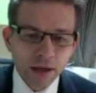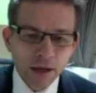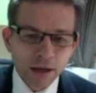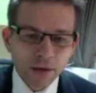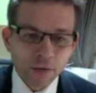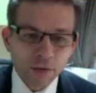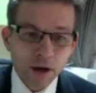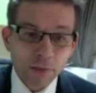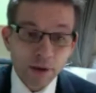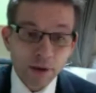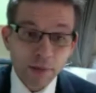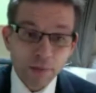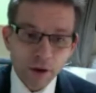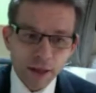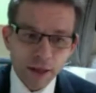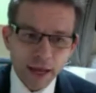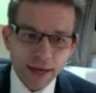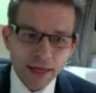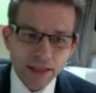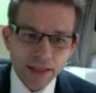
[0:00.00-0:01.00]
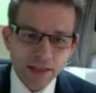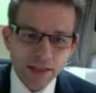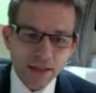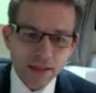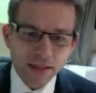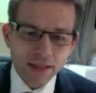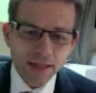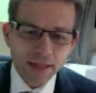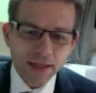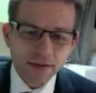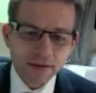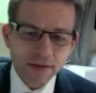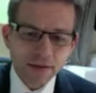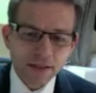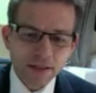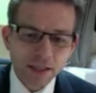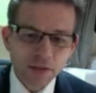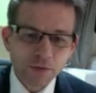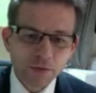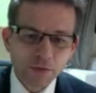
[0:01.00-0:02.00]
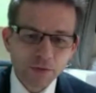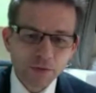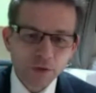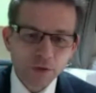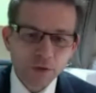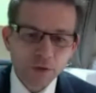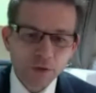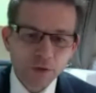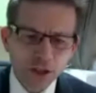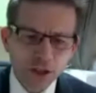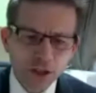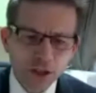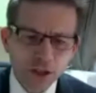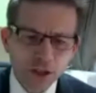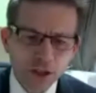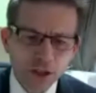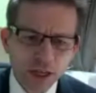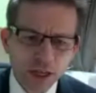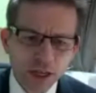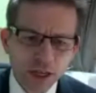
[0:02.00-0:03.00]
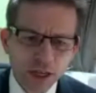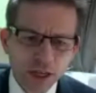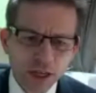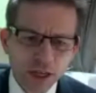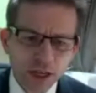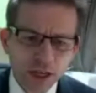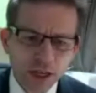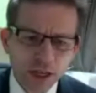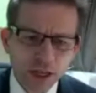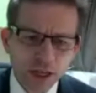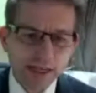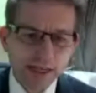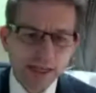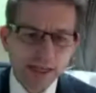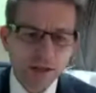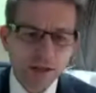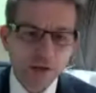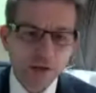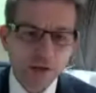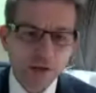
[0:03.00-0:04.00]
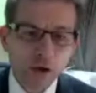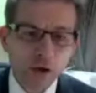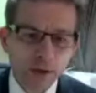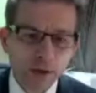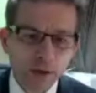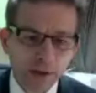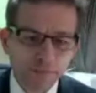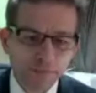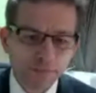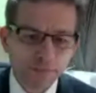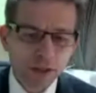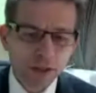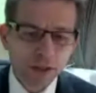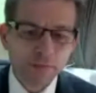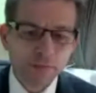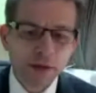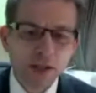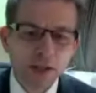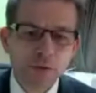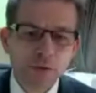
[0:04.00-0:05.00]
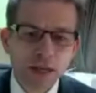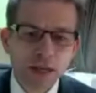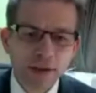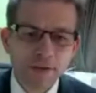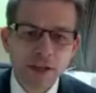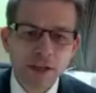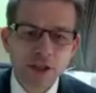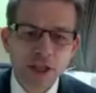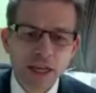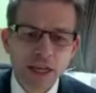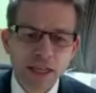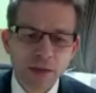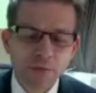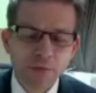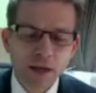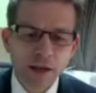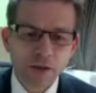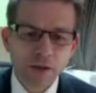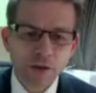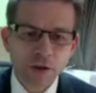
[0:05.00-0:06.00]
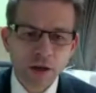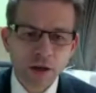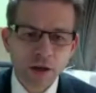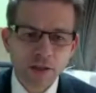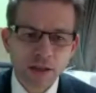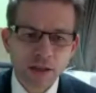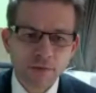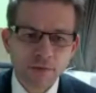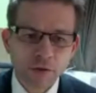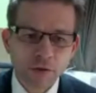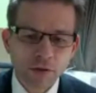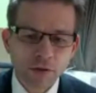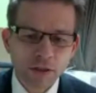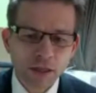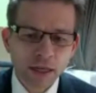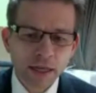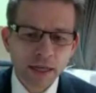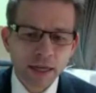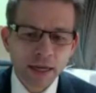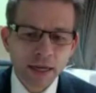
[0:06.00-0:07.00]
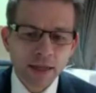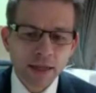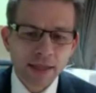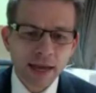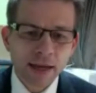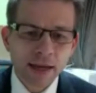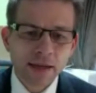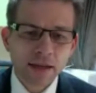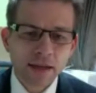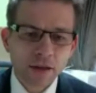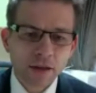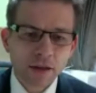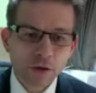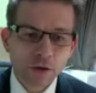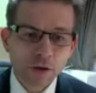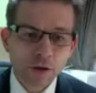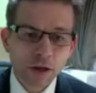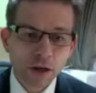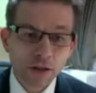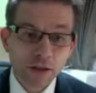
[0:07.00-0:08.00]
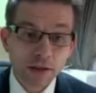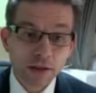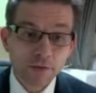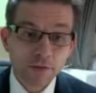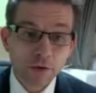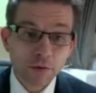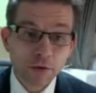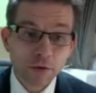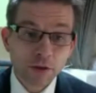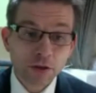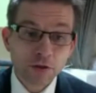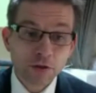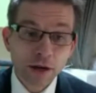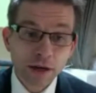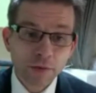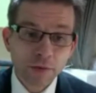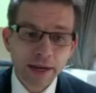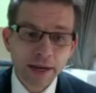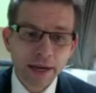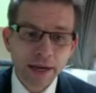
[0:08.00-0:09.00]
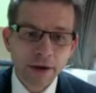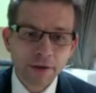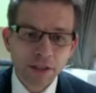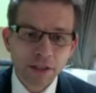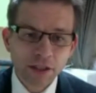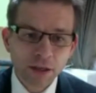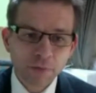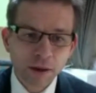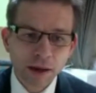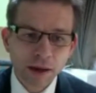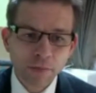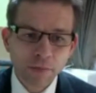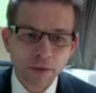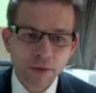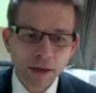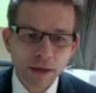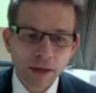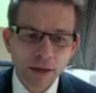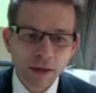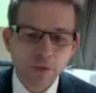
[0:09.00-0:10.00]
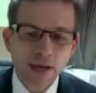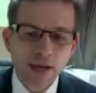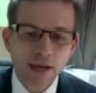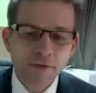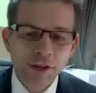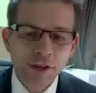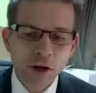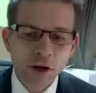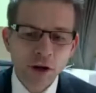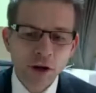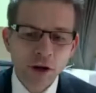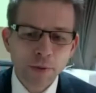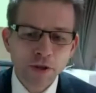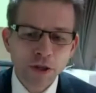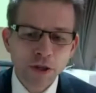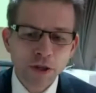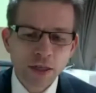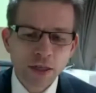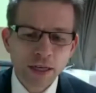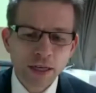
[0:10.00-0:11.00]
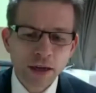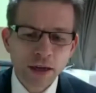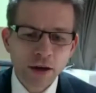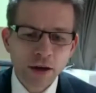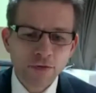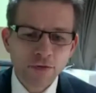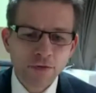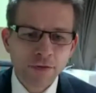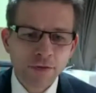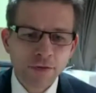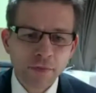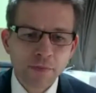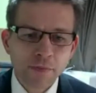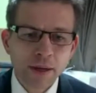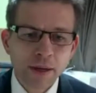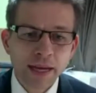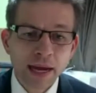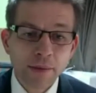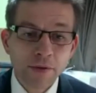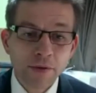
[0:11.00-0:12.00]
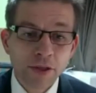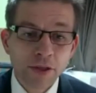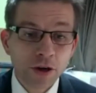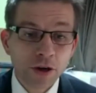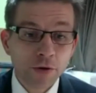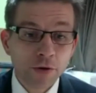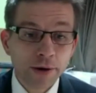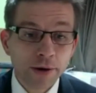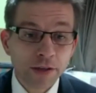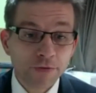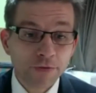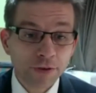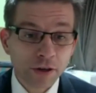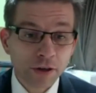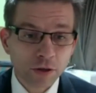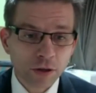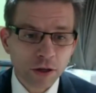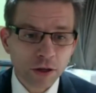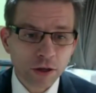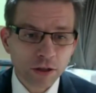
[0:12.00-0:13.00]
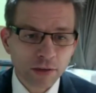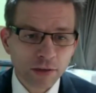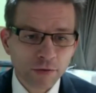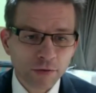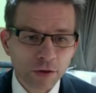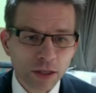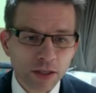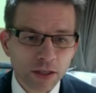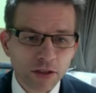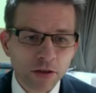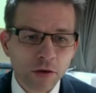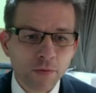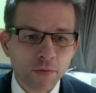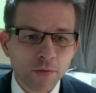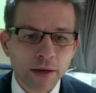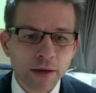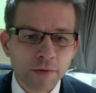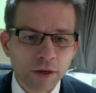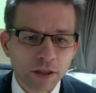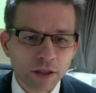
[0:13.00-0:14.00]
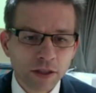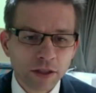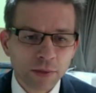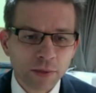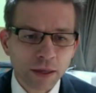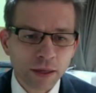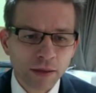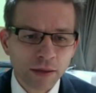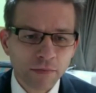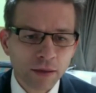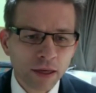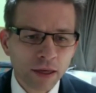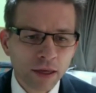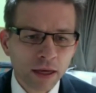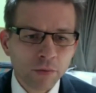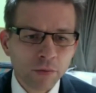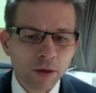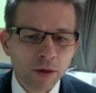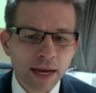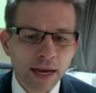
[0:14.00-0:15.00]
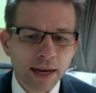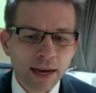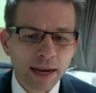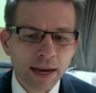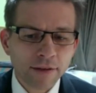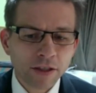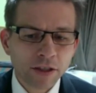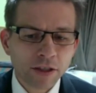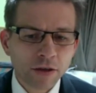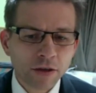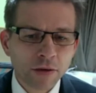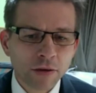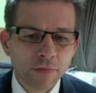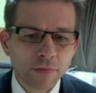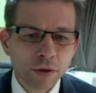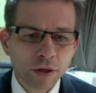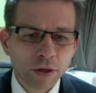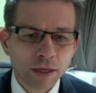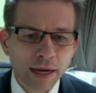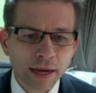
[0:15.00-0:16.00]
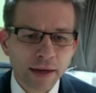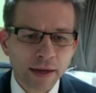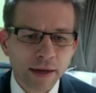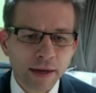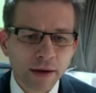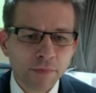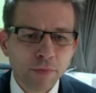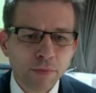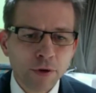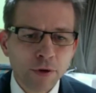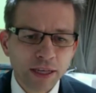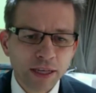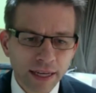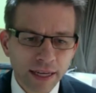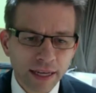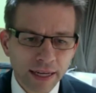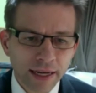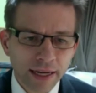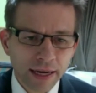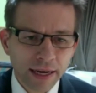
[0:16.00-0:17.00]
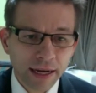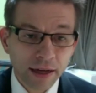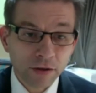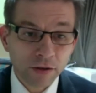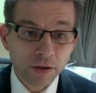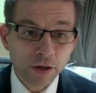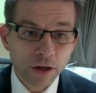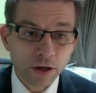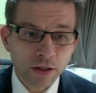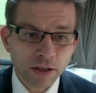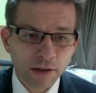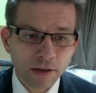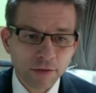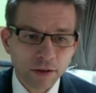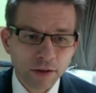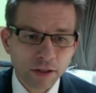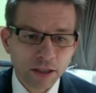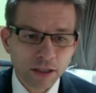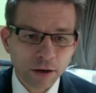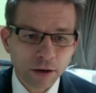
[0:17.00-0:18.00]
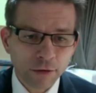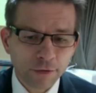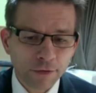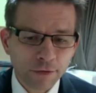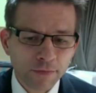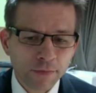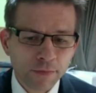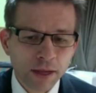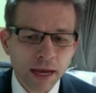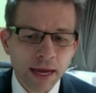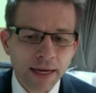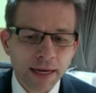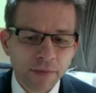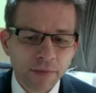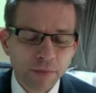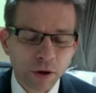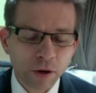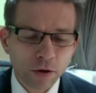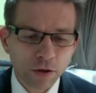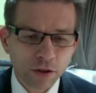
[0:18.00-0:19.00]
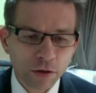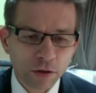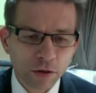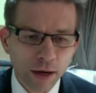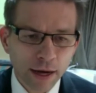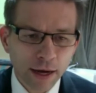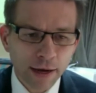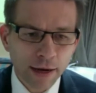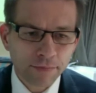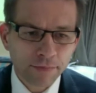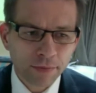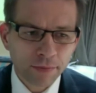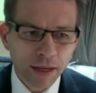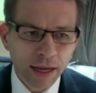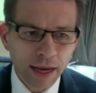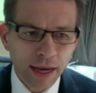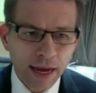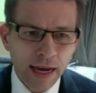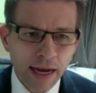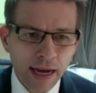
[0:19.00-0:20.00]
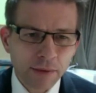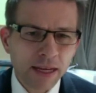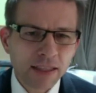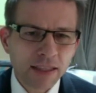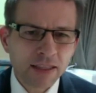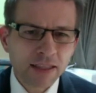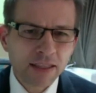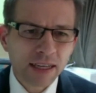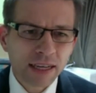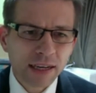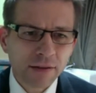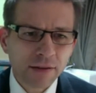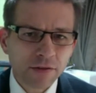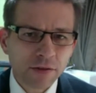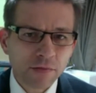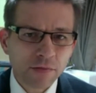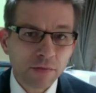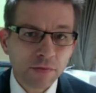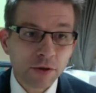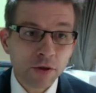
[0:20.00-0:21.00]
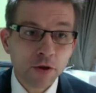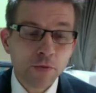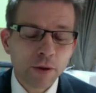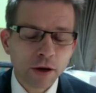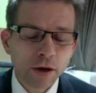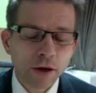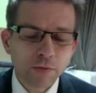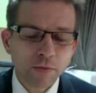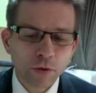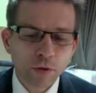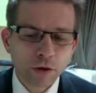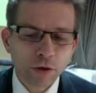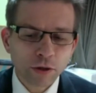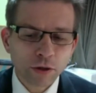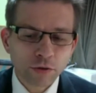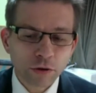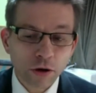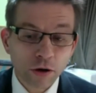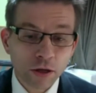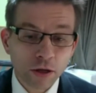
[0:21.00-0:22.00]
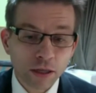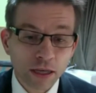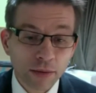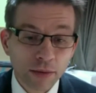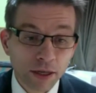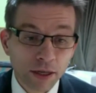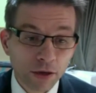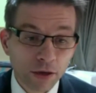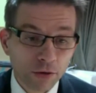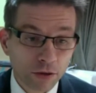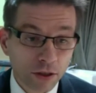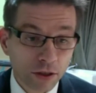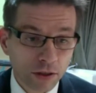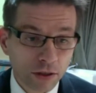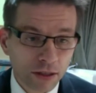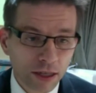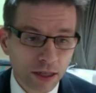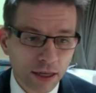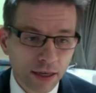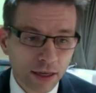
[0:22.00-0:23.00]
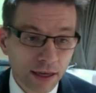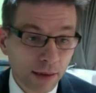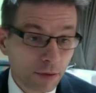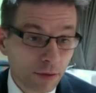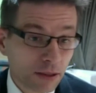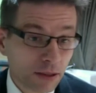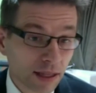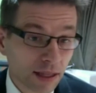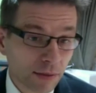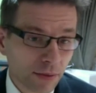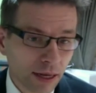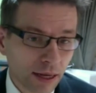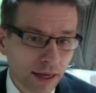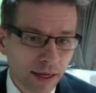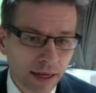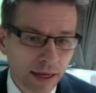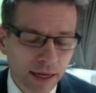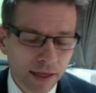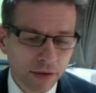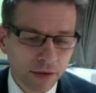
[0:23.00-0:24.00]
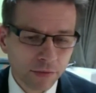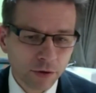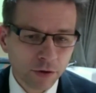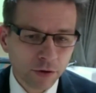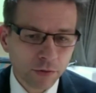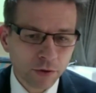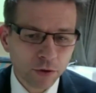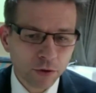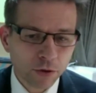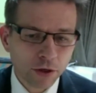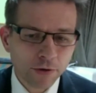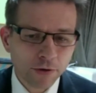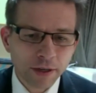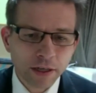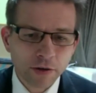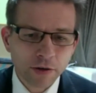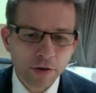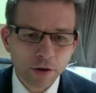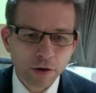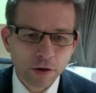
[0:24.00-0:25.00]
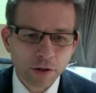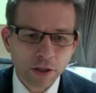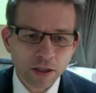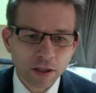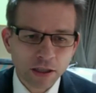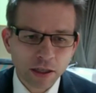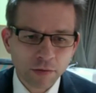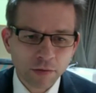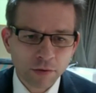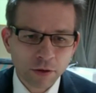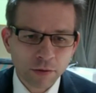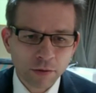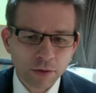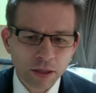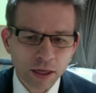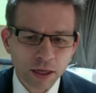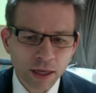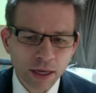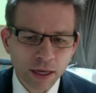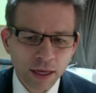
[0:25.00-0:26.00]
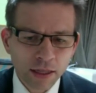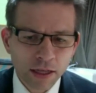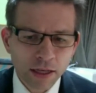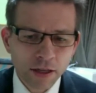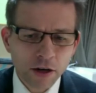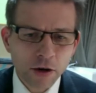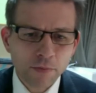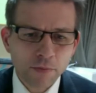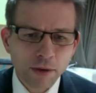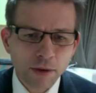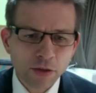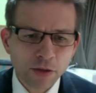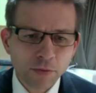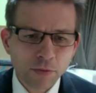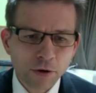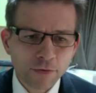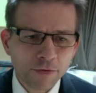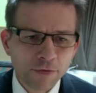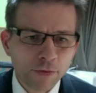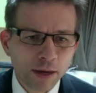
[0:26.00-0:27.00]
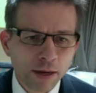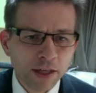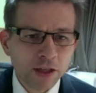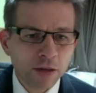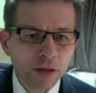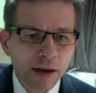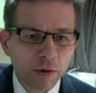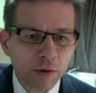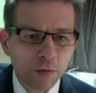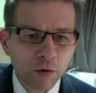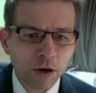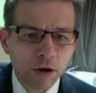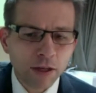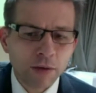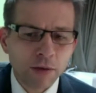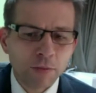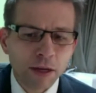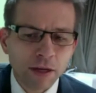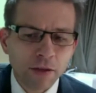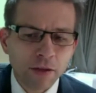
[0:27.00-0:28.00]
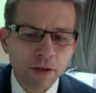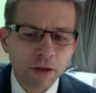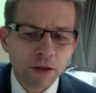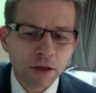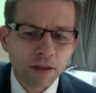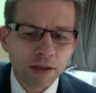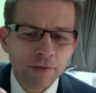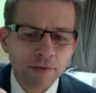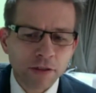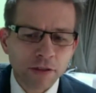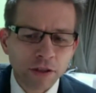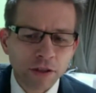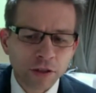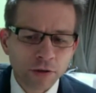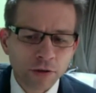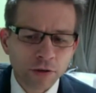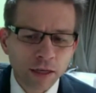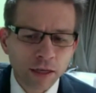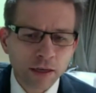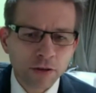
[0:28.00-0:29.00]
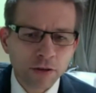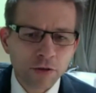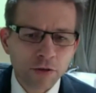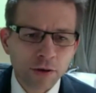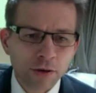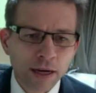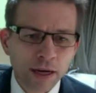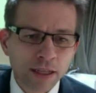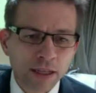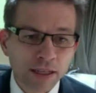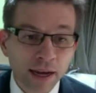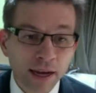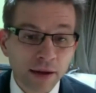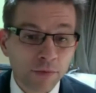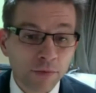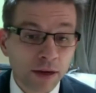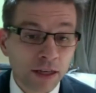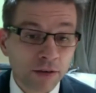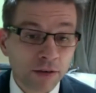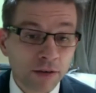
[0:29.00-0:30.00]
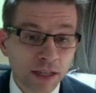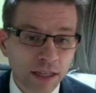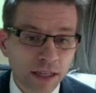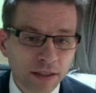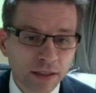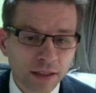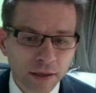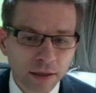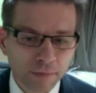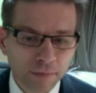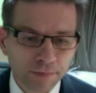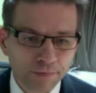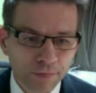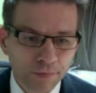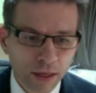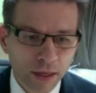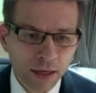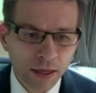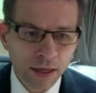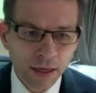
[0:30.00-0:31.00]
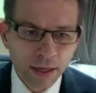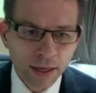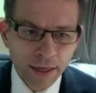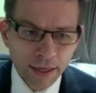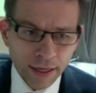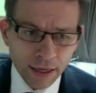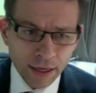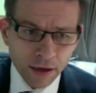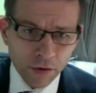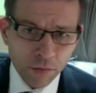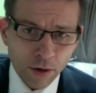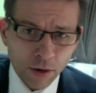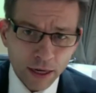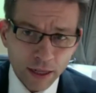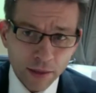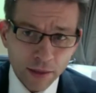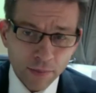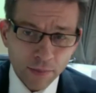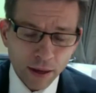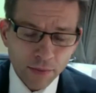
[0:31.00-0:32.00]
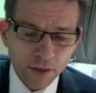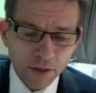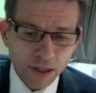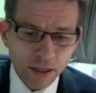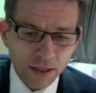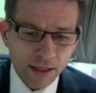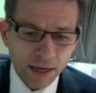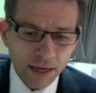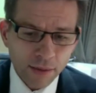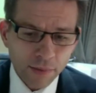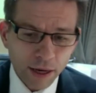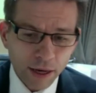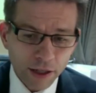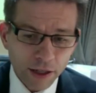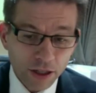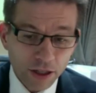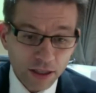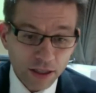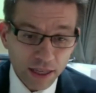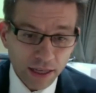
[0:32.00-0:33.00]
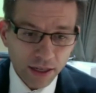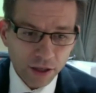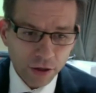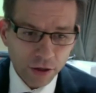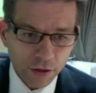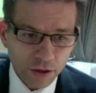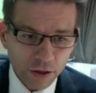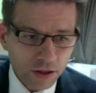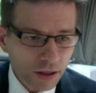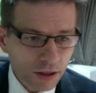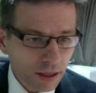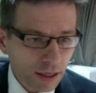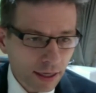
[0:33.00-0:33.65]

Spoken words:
What I mean by that is the 640G has a linked glucometer. So it means whenever you check your blood glucose levels, that glucose level will straight away go into your pump and will give you the opportunity of being able to correct for a glucose level that's not where you want it to be without having to pull it out, put in the glucose level itself, and then roll it away. And it means that it gives you both more control, and then when you also come and see me in the rooms, or your endocrinologist in the rooms, you've got much more information about what your blood glucose levels are doing throughout the day when you've tested them. One of the pumps that patients tend to use